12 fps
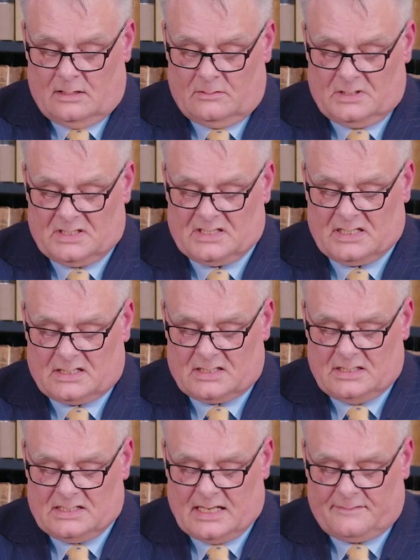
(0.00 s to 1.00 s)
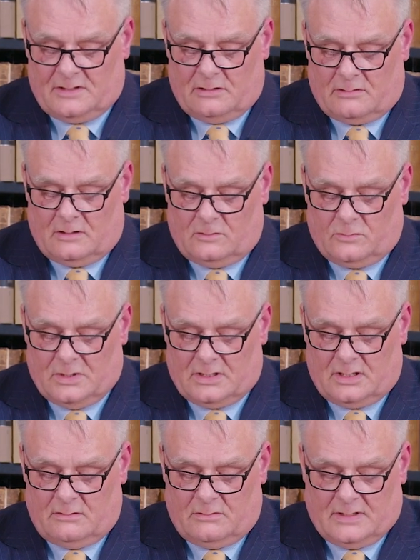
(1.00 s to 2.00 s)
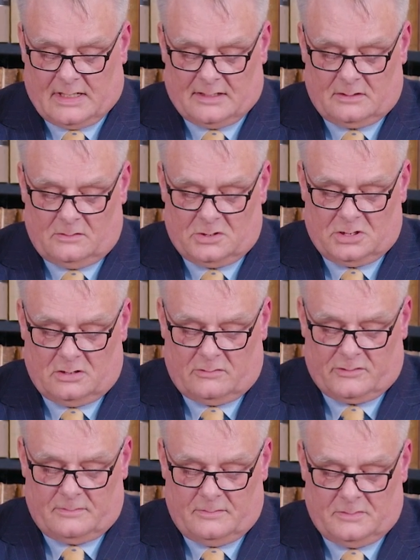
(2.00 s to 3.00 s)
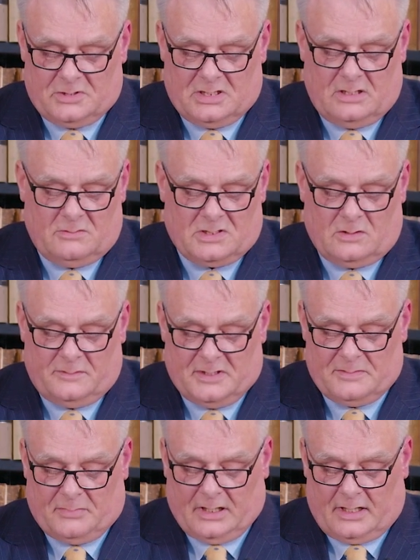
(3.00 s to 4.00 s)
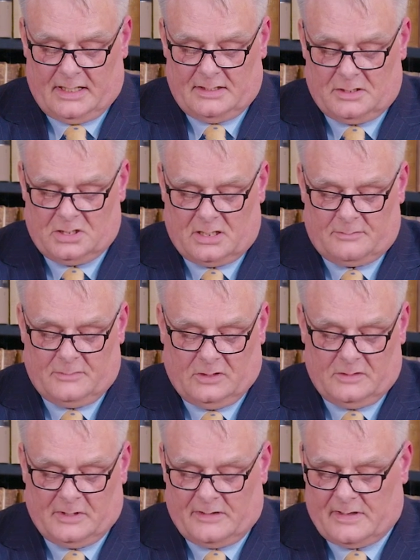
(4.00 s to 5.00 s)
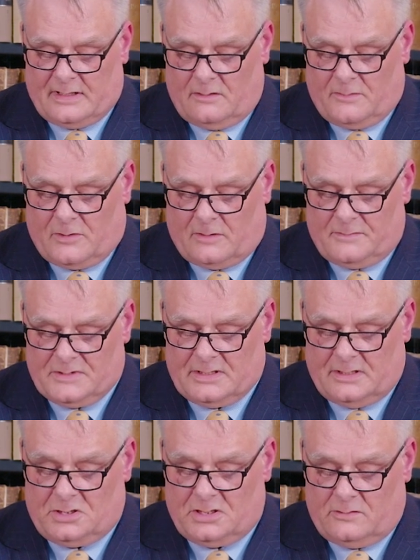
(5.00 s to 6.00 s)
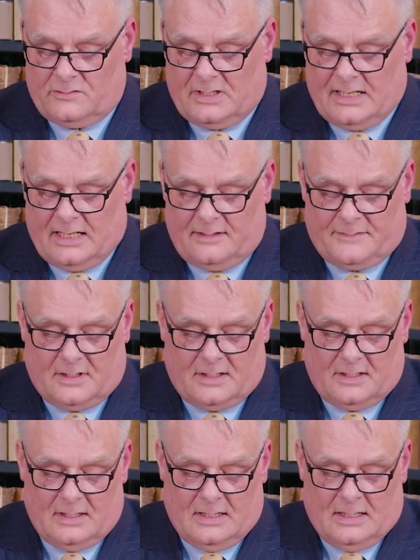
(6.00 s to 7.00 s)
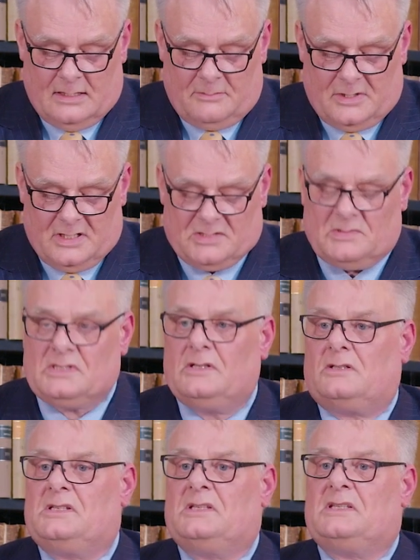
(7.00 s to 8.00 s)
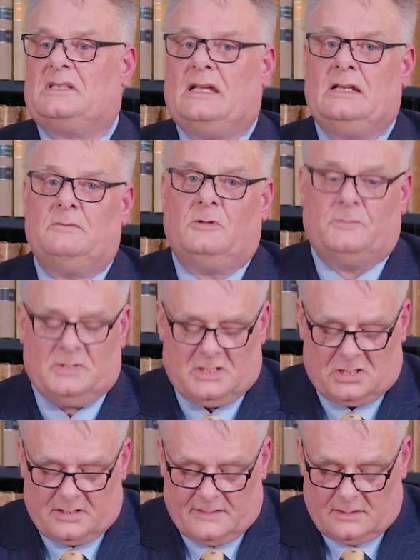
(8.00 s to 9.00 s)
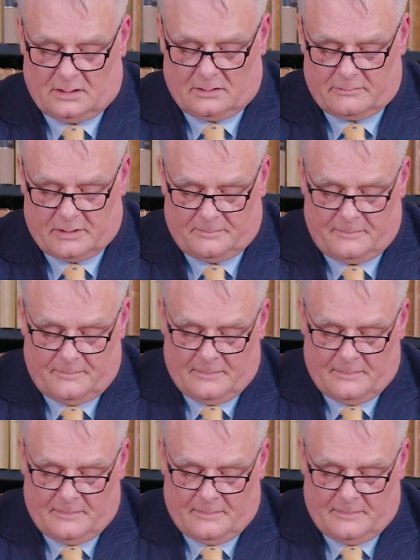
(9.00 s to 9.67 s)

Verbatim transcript: was a 67-year-old widow with adult children. She was almost blind, she had multiple other health problems, and her children cared for her, but this was not a sustainable position in the long run.